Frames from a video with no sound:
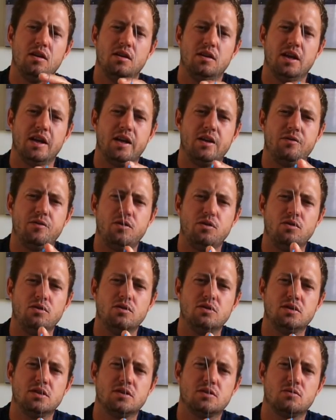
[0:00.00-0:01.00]
that if you
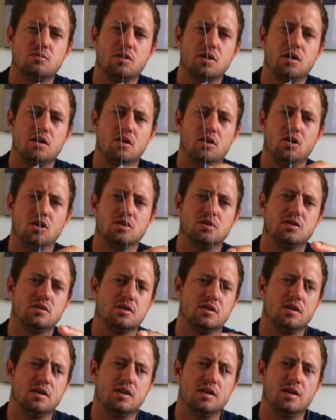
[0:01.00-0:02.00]
use this quite a
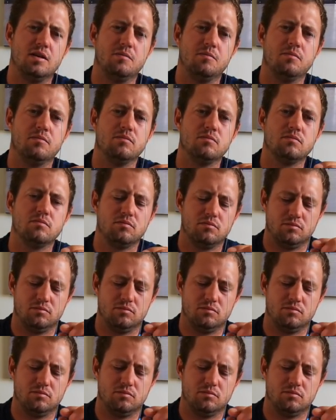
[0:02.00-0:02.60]
lot, um,